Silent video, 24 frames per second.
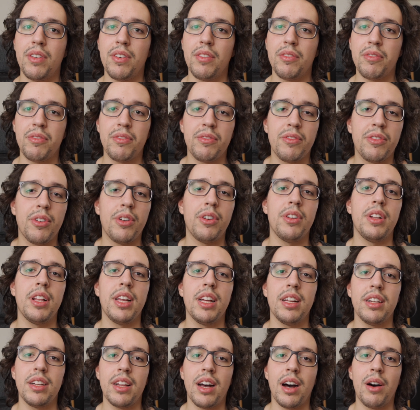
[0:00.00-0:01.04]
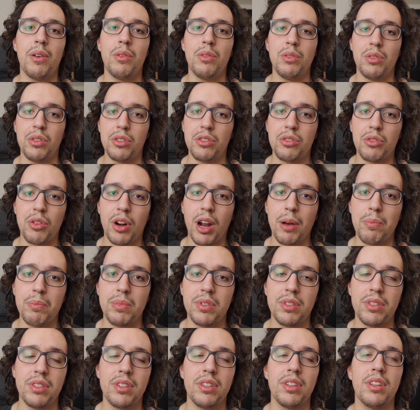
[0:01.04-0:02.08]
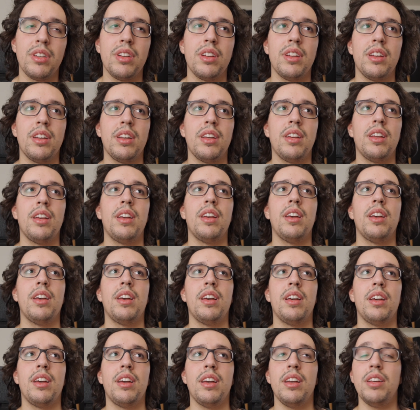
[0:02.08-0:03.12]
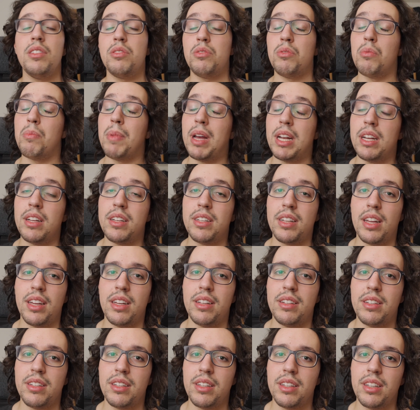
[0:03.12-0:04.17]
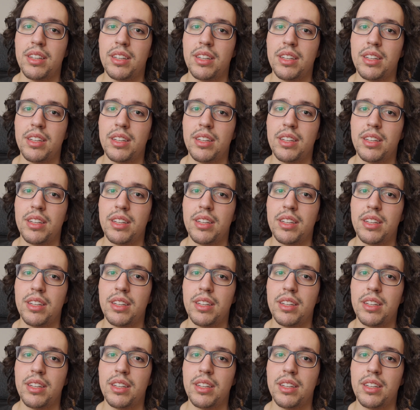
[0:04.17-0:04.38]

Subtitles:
falling down those traps is to meditate.